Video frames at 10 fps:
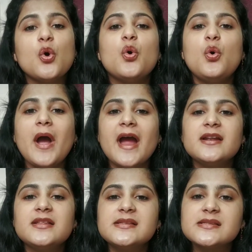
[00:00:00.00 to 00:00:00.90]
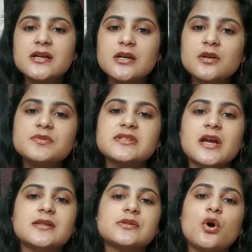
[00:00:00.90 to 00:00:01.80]
who had the
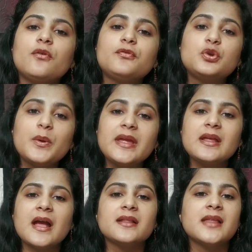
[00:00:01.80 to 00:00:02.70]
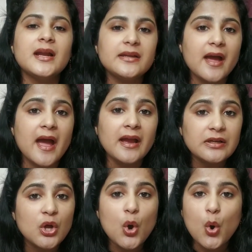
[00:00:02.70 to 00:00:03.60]
circumstance of doing that act